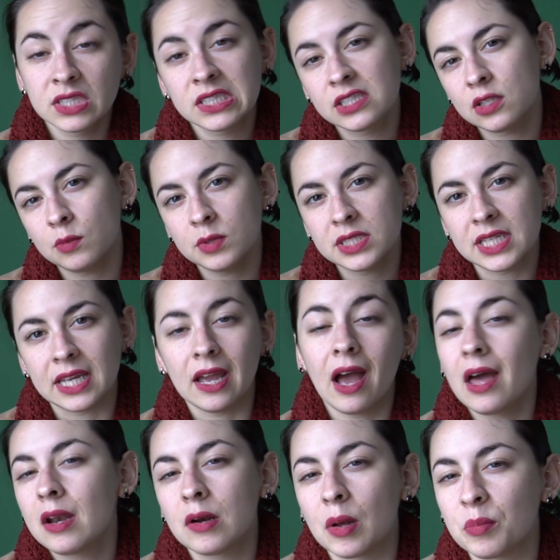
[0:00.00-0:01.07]
So we'll see.
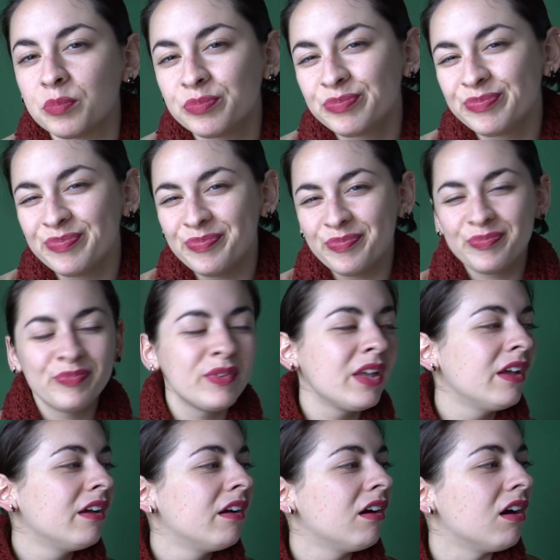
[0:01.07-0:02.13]
I don't know.
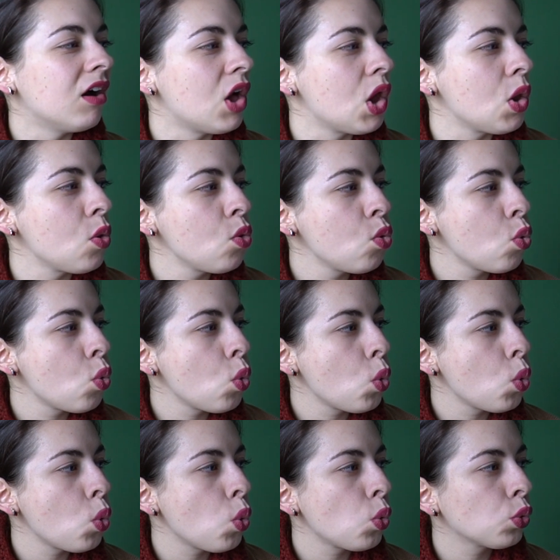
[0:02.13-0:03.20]
I'll
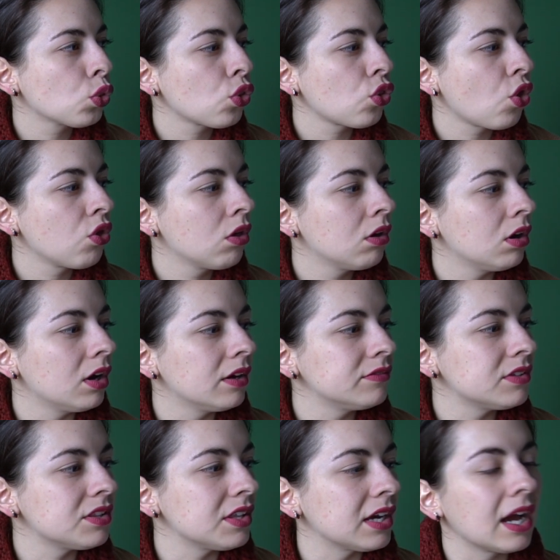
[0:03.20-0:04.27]
have
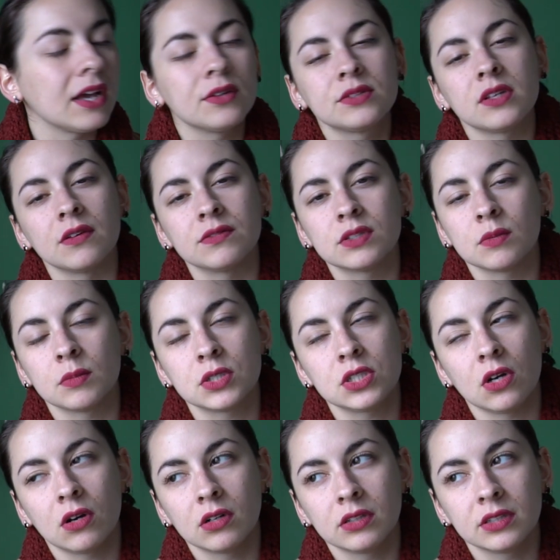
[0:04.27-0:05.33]
to think. I also have so much
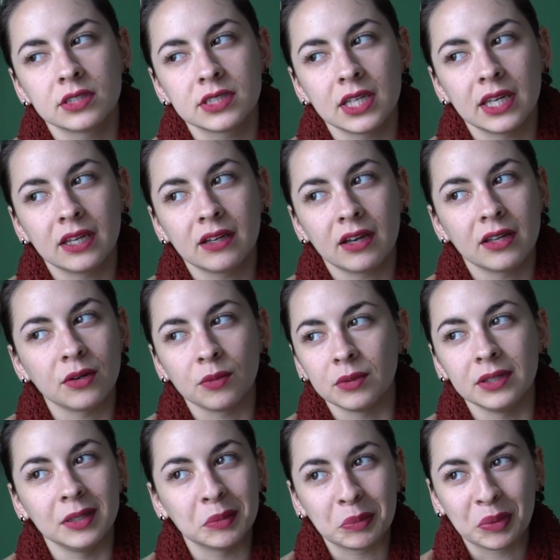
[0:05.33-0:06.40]
yarn. It's like, I don't
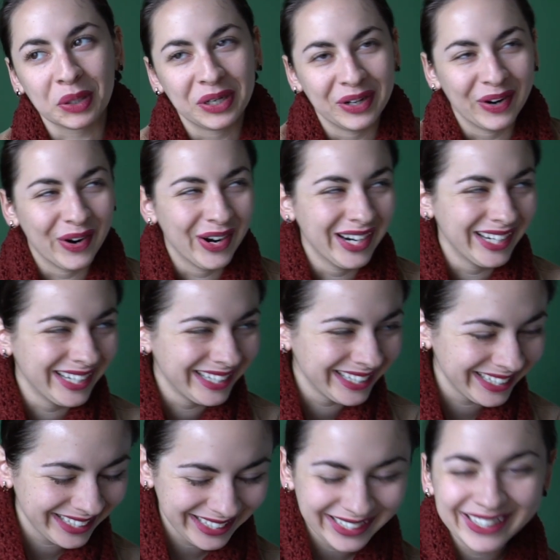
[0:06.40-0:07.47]
need more yarn.
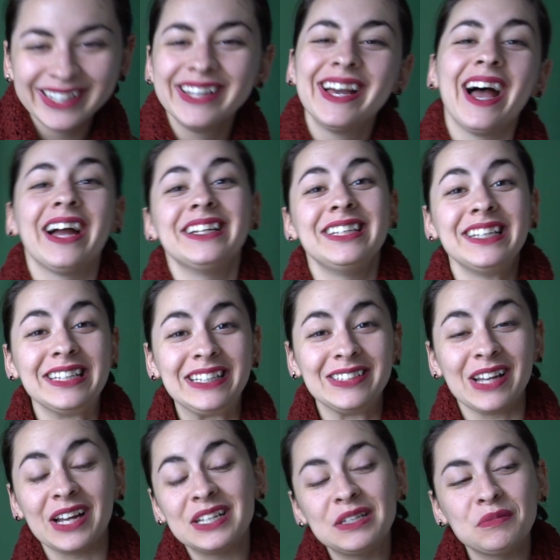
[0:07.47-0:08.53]
I
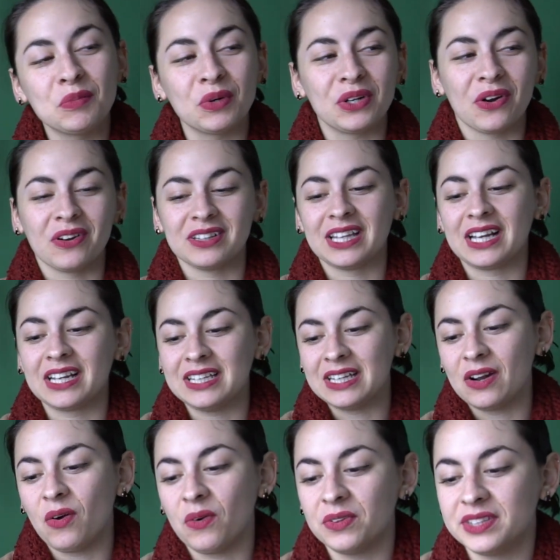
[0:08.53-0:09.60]
need more yarn, like I need
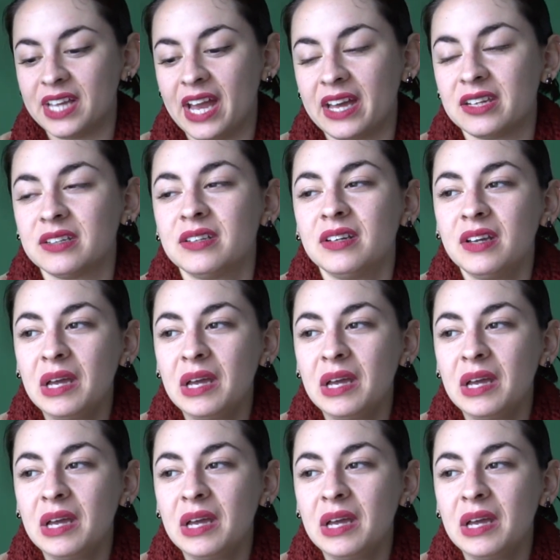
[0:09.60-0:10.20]
a hole in the head.